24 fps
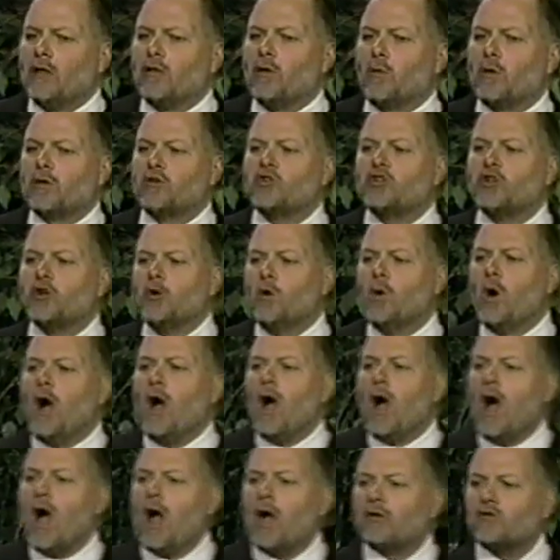There were
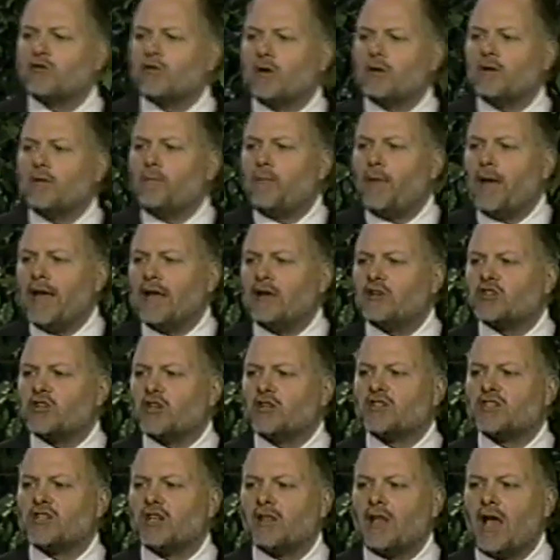200
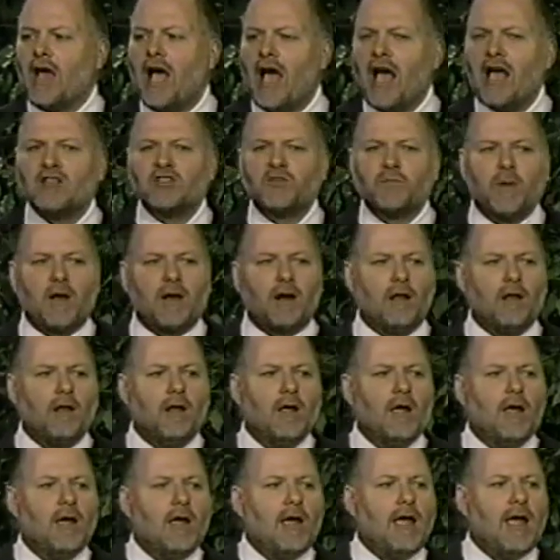patients in the
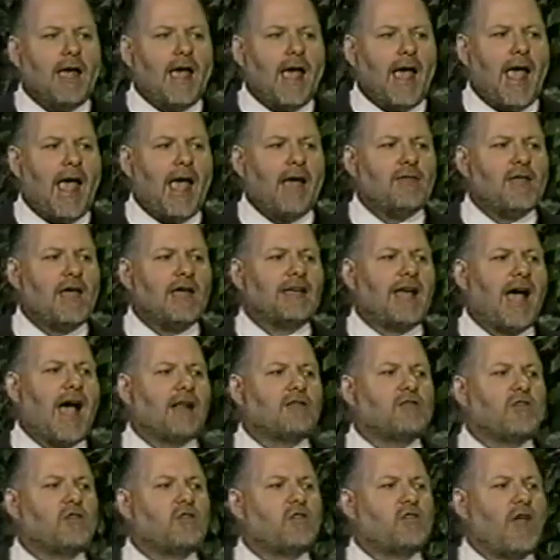hospital, and they
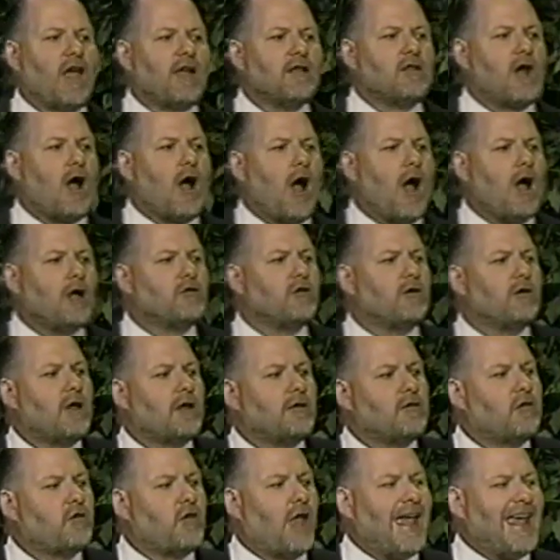got to send
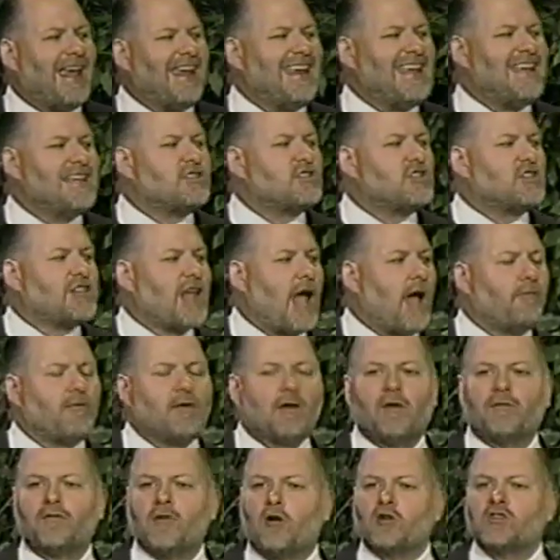
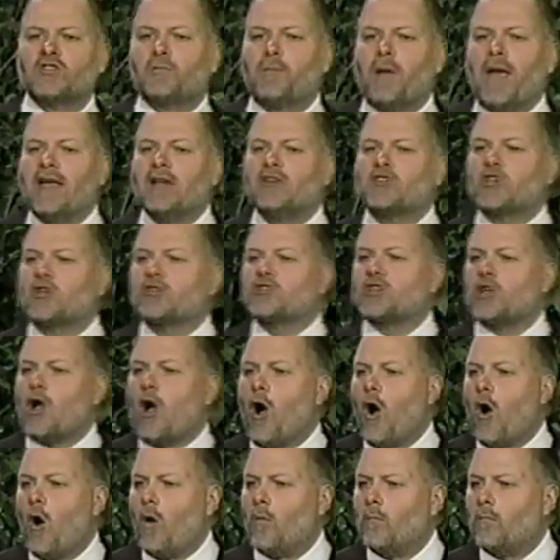187 of those patients
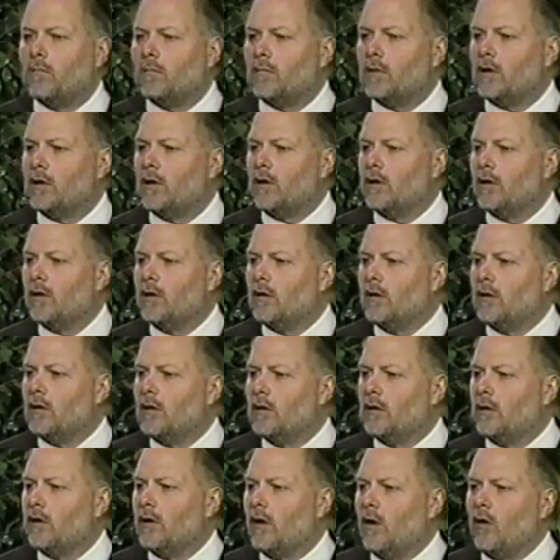home.
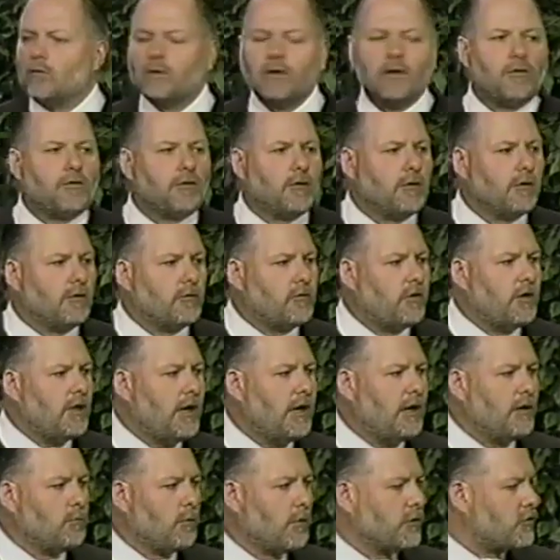Only
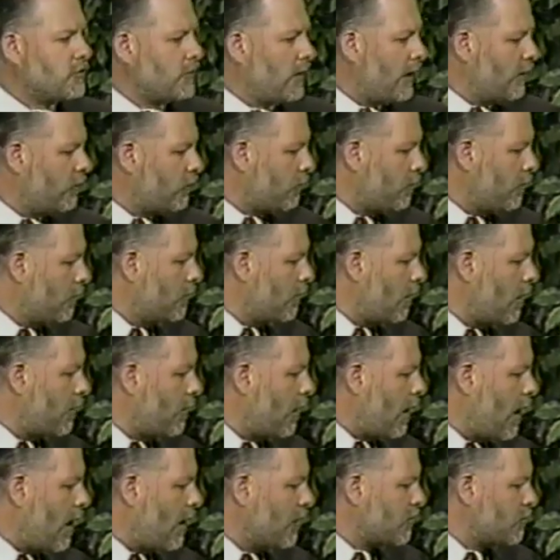13 were transferred to
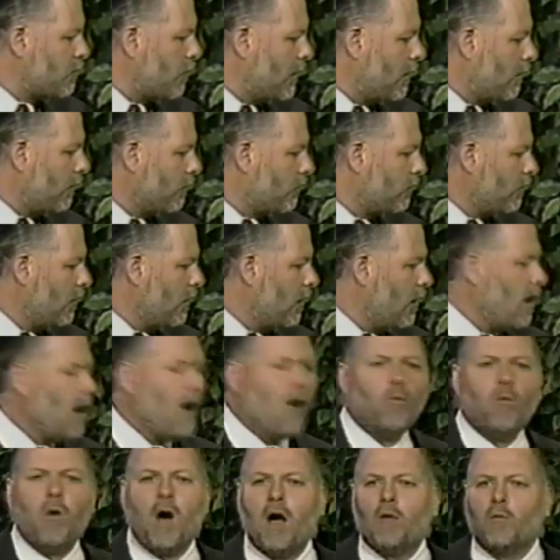other hospitals.
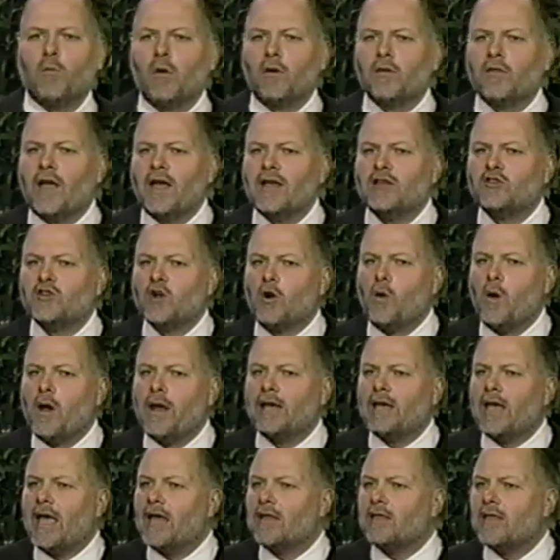What were they
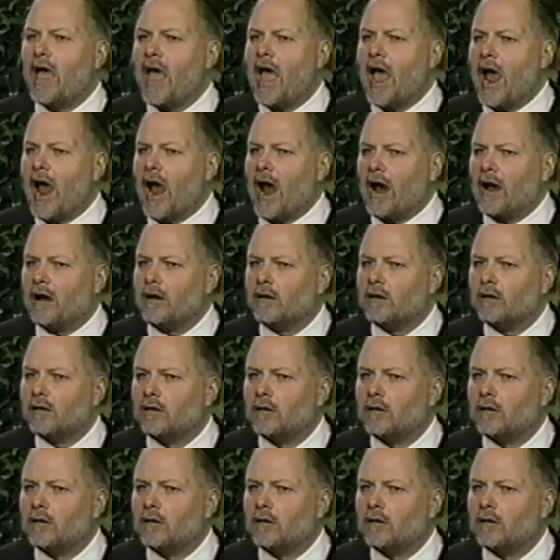doing in there?